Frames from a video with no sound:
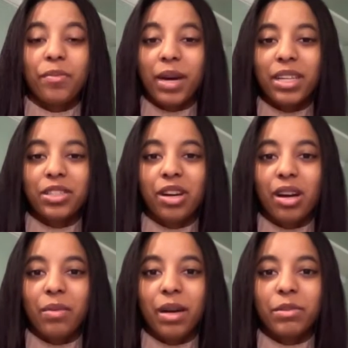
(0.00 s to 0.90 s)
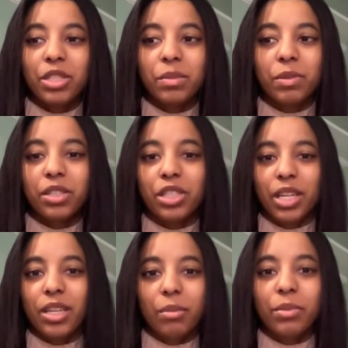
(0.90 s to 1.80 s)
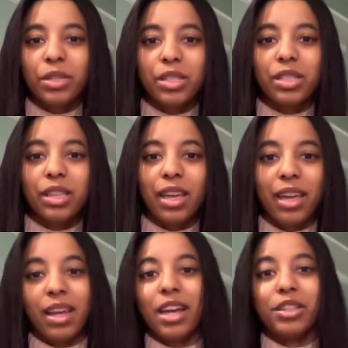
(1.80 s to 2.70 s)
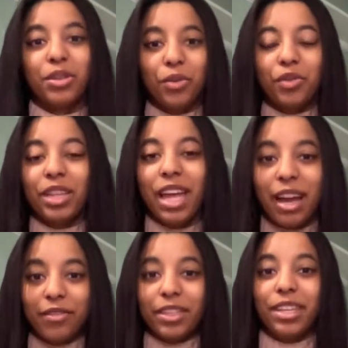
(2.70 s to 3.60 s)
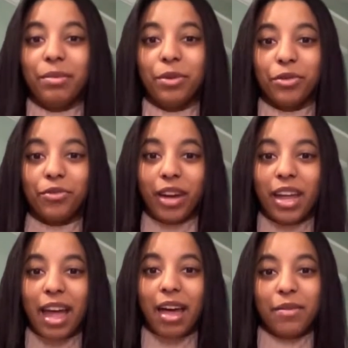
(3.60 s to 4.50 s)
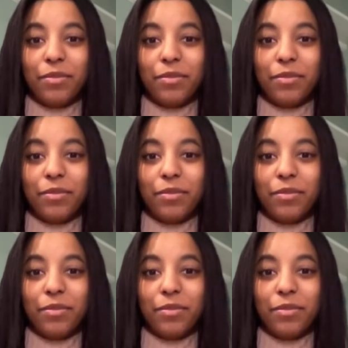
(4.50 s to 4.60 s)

my job, I'm just punching in numbers and I don't really have the keyboard right at